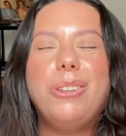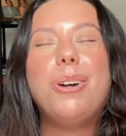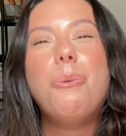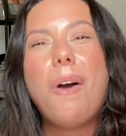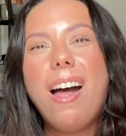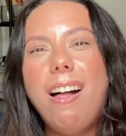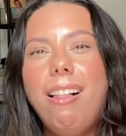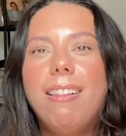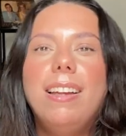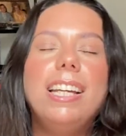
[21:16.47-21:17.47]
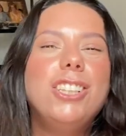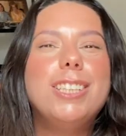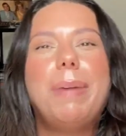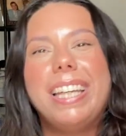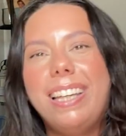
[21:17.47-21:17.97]
You go, well,
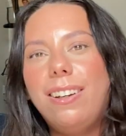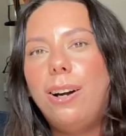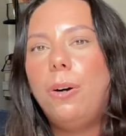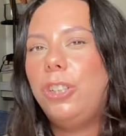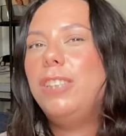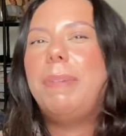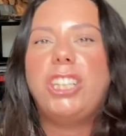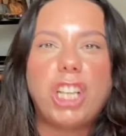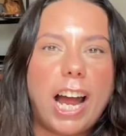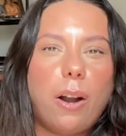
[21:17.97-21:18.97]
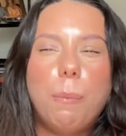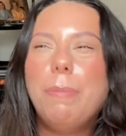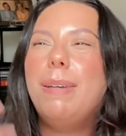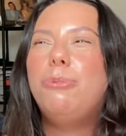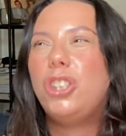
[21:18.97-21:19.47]
it's just my ego it's just my shadow
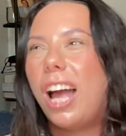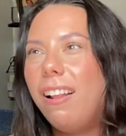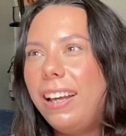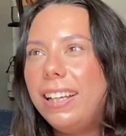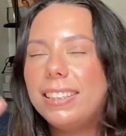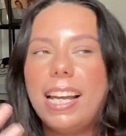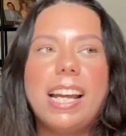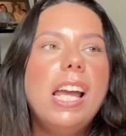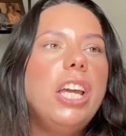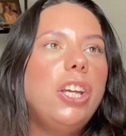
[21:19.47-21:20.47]
maybe i'm jealous like